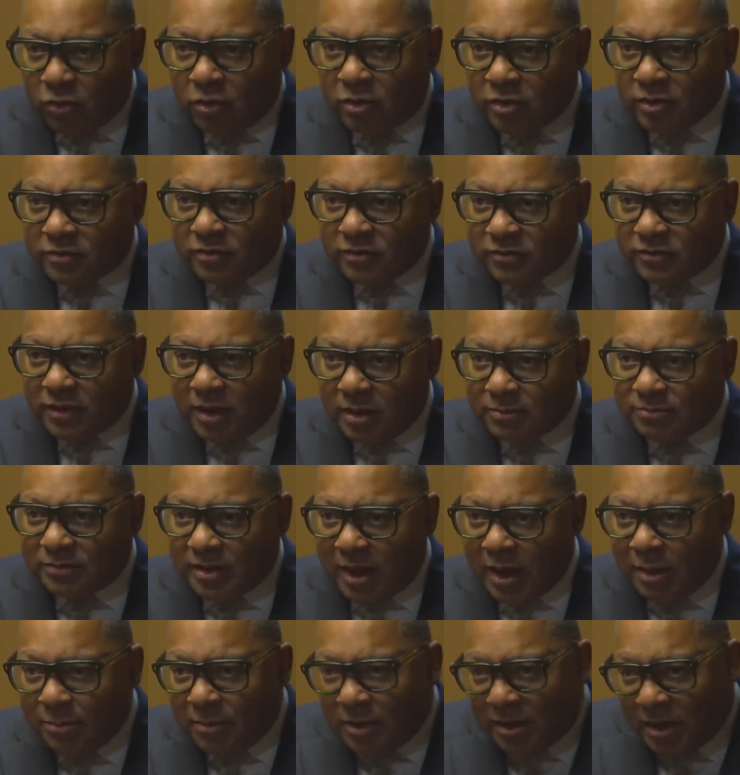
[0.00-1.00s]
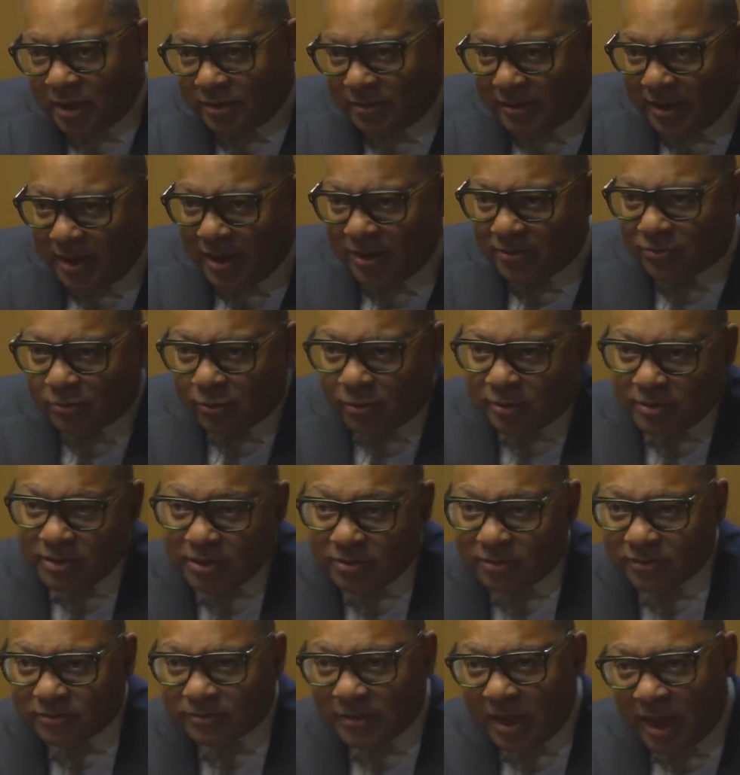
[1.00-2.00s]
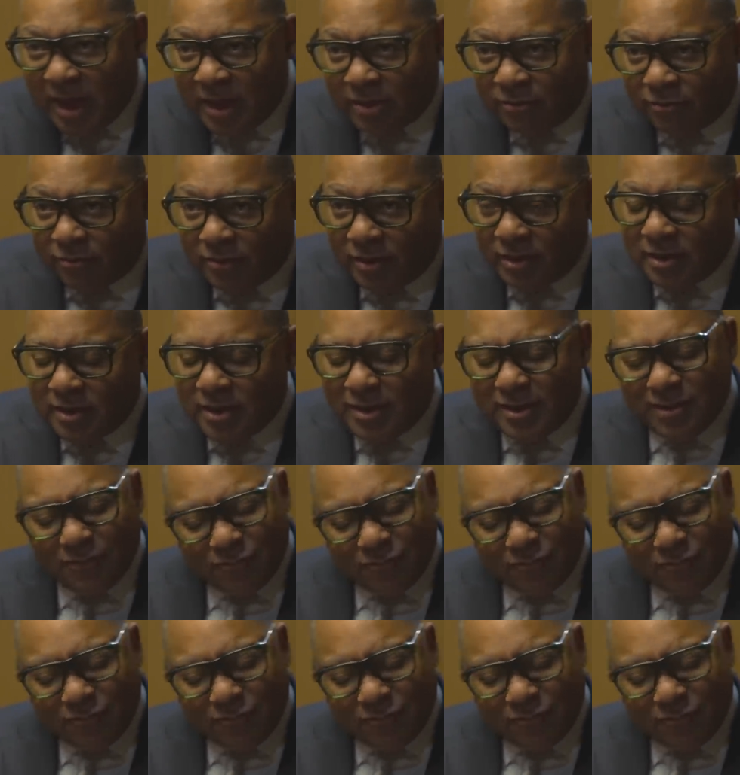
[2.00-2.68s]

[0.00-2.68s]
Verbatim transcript: on at the same time, and they dance on either side of it.